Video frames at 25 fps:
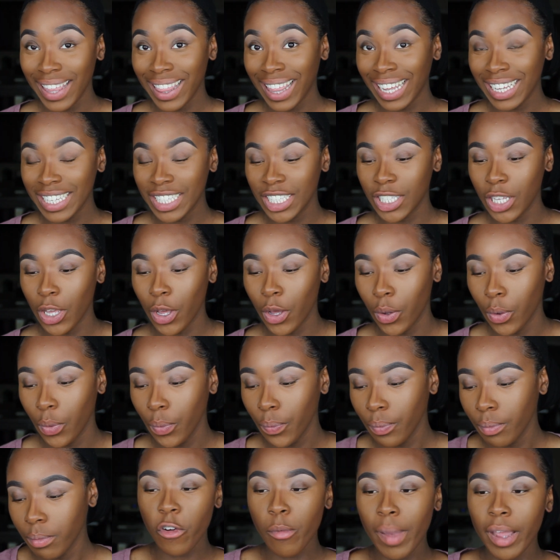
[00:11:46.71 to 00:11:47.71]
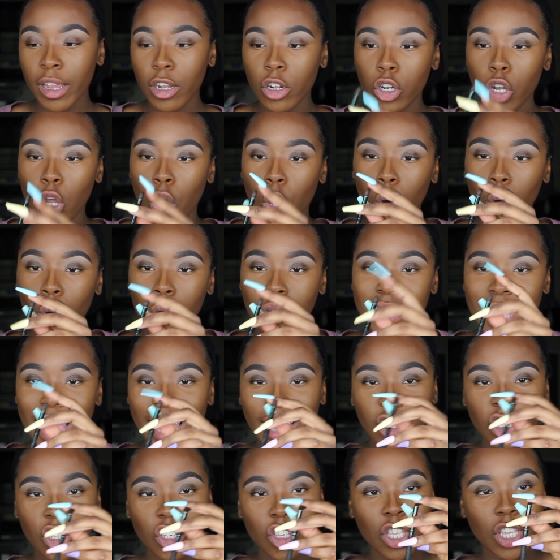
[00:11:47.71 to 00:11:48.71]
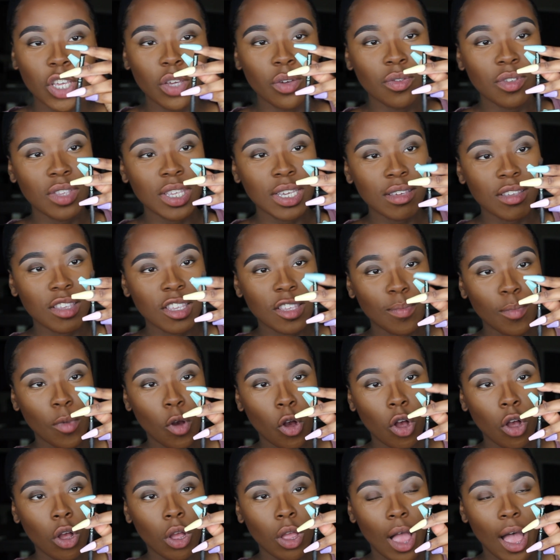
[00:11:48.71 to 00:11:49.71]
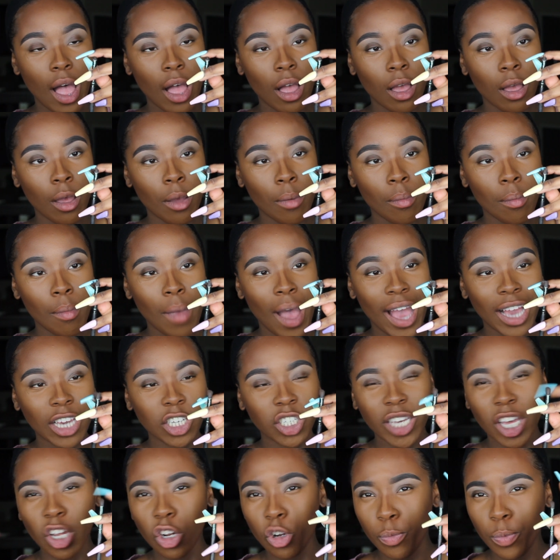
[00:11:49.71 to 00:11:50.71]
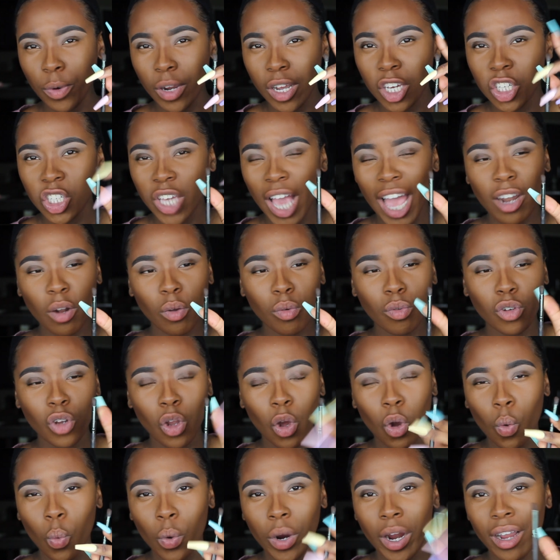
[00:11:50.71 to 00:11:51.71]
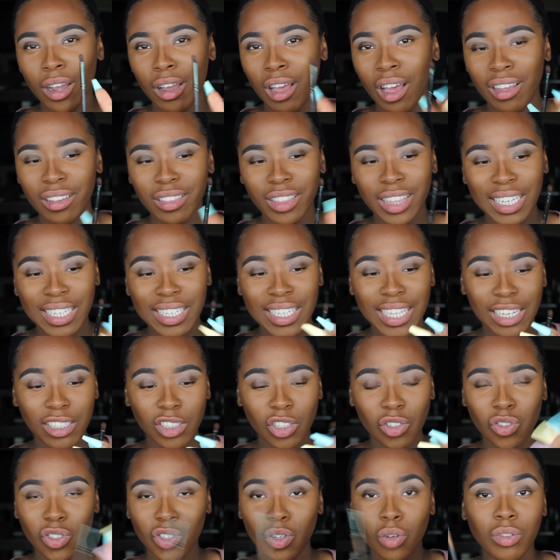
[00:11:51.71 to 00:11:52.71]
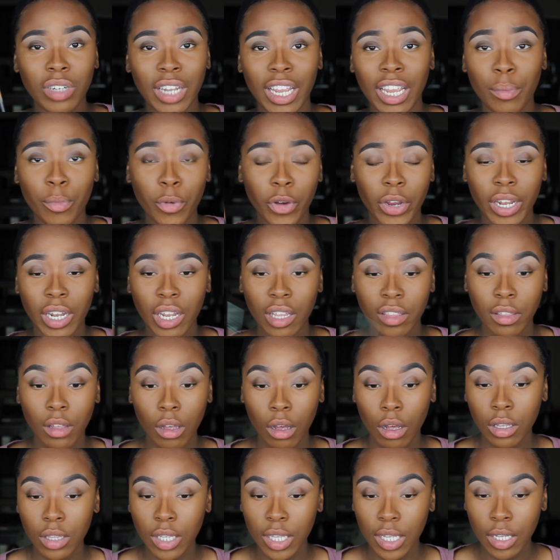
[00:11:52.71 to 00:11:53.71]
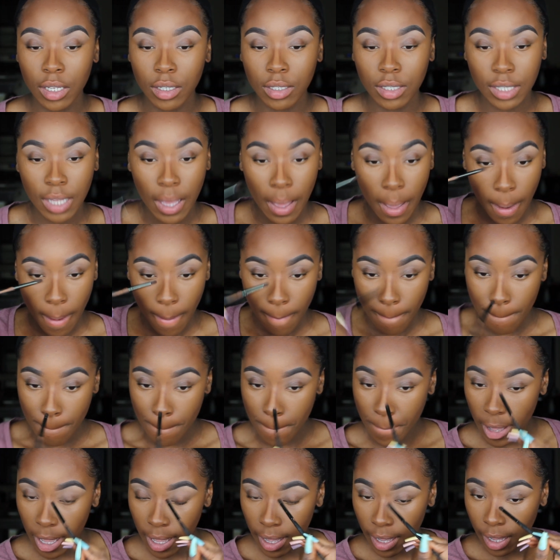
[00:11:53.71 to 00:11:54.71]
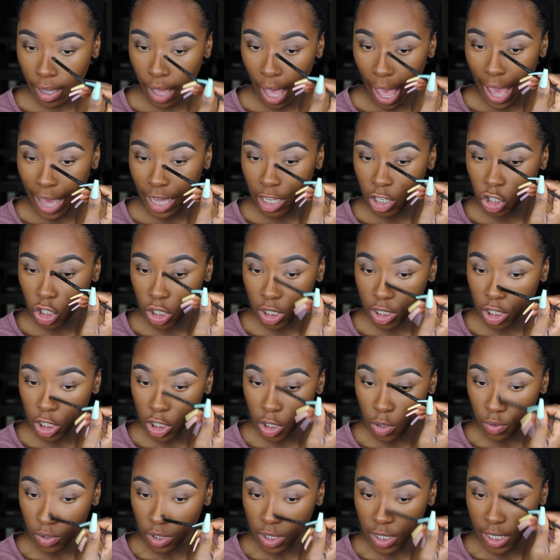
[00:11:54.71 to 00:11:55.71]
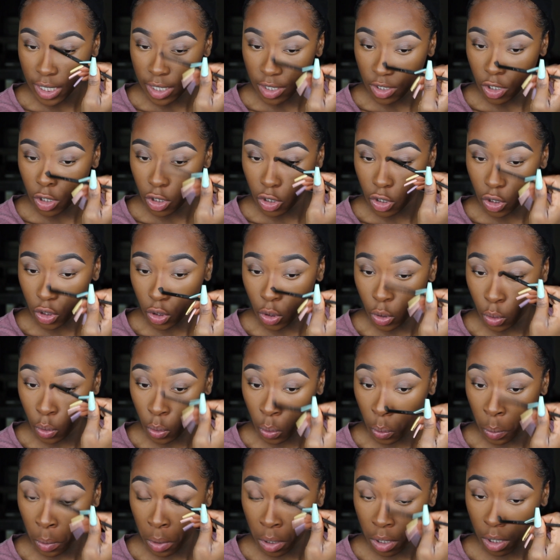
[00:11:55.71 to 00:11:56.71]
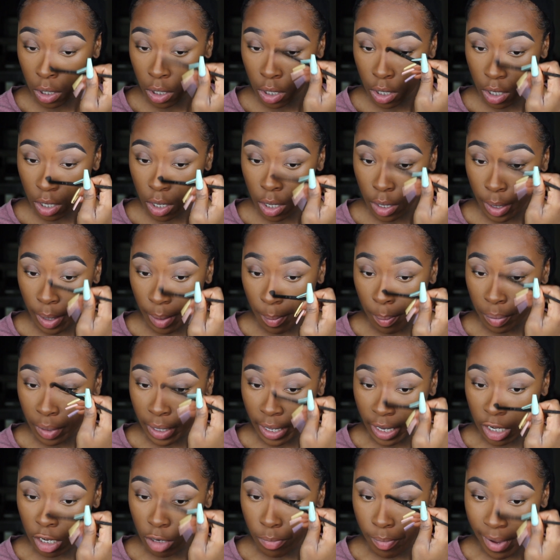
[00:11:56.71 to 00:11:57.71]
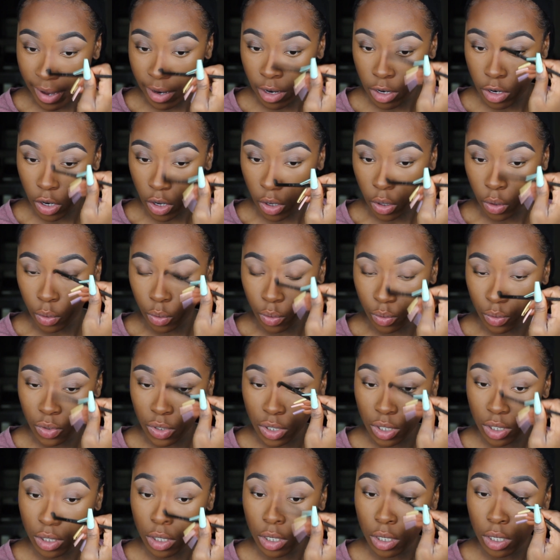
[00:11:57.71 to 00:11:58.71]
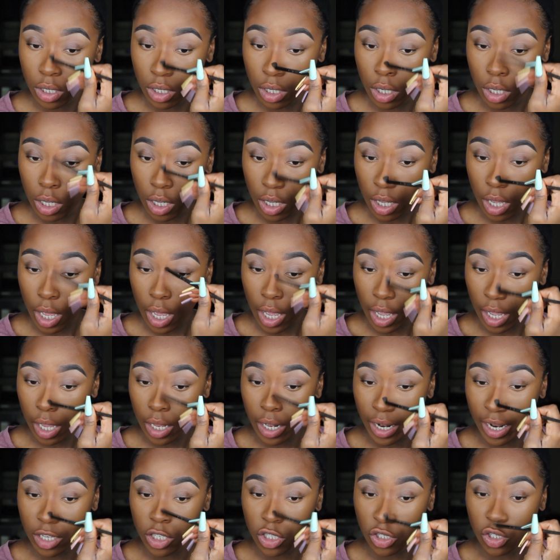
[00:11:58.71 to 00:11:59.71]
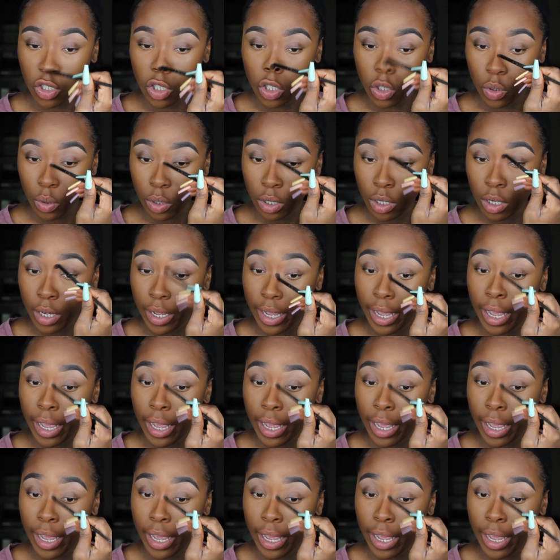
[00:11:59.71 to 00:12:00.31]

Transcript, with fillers: like so. For my nose, I just use this small um, eyeshadow brush. I don't know where I got this. Like, there's no name or anything on this but I just use this to blend my nose and I just do a,